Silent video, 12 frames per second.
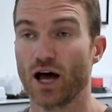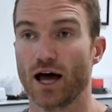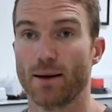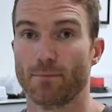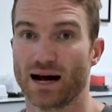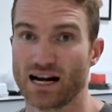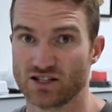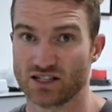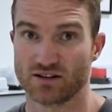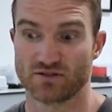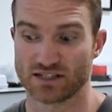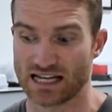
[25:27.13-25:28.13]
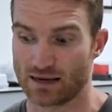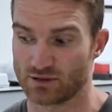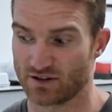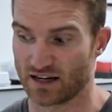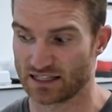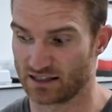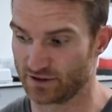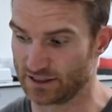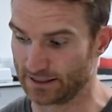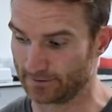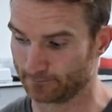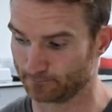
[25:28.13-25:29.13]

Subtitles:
manage the different types of activity.